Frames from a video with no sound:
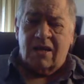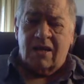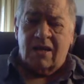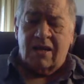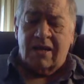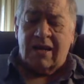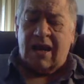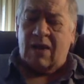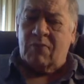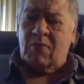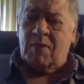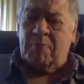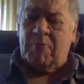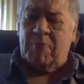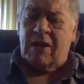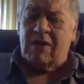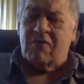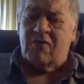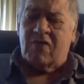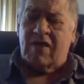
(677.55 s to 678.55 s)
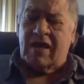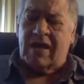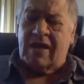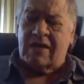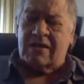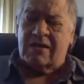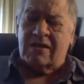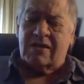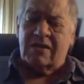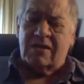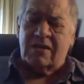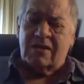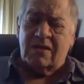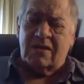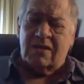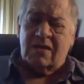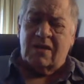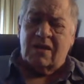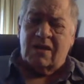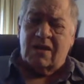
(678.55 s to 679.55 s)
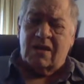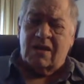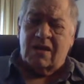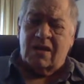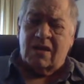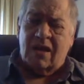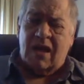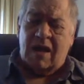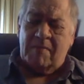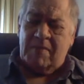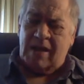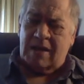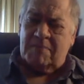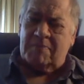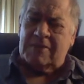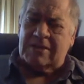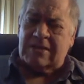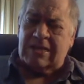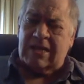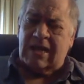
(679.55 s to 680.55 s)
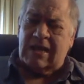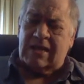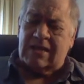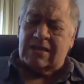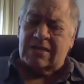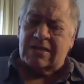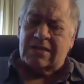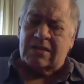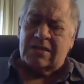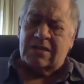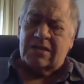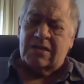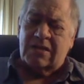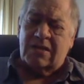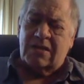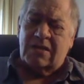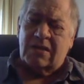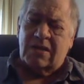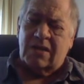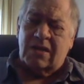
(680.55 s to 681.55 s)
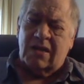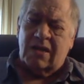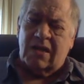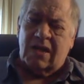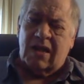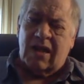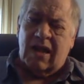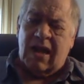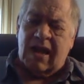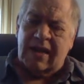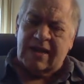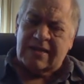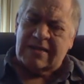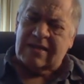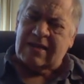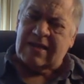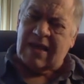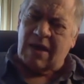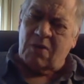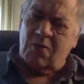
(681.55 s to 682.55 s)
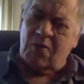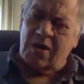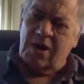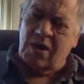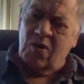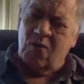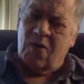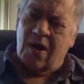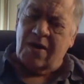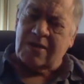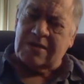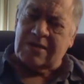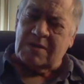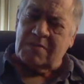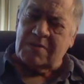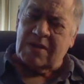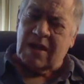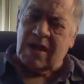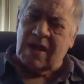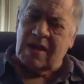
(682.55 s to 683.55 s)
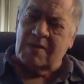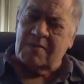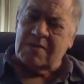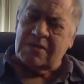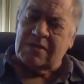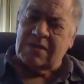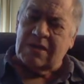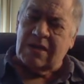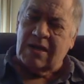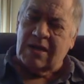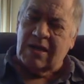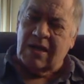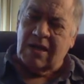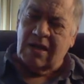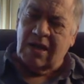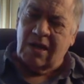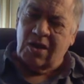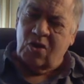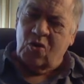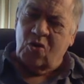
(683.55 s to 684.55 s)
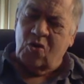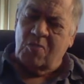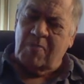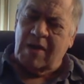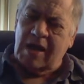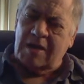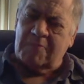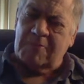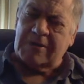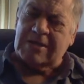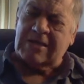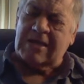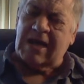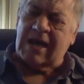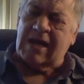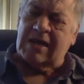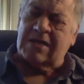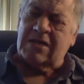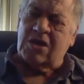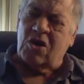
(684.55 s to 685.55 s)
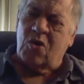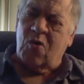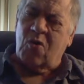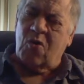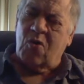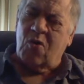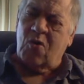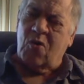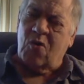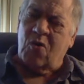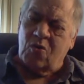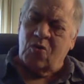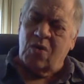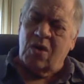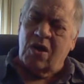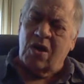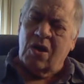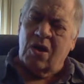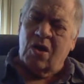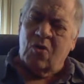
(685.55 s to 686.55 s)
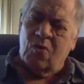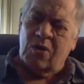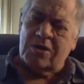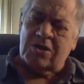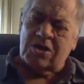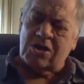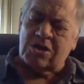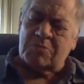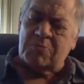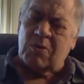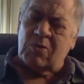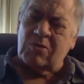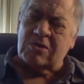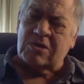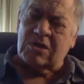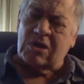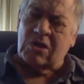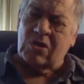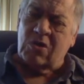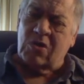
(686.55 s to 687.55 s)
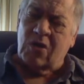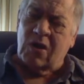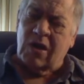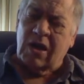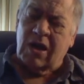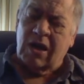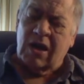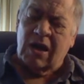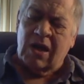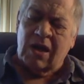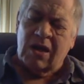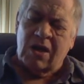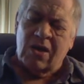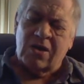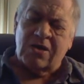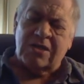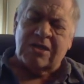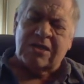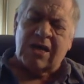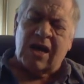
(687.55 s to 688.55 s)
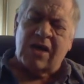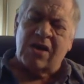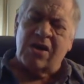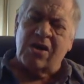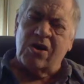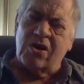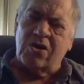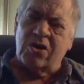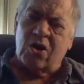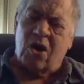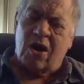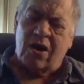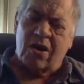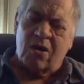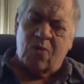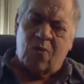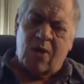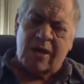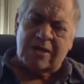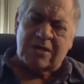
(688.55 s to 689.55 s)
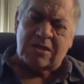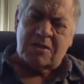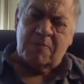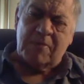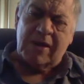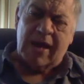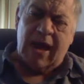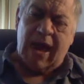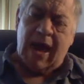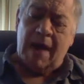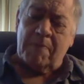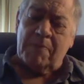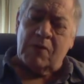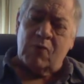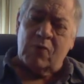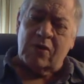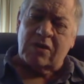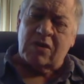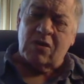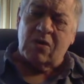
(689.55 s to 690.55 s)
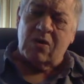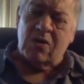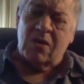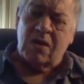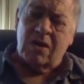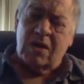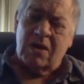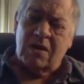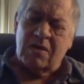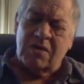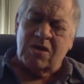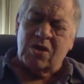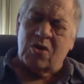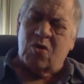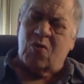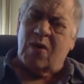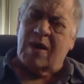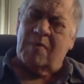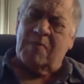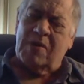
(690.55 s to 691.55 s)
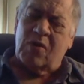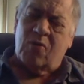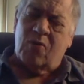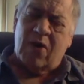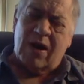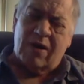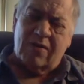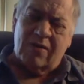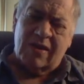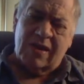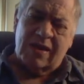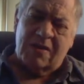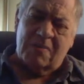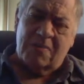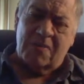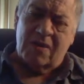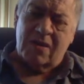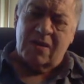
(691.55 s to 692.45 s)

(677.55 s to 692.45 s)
And I repent of that. I make mistakes. And isn't that where you are sometimes? You make mistakes. You don't want to do what you're supposed to do. Your son or your daughter wants to be happy with you. You don't want to be around them.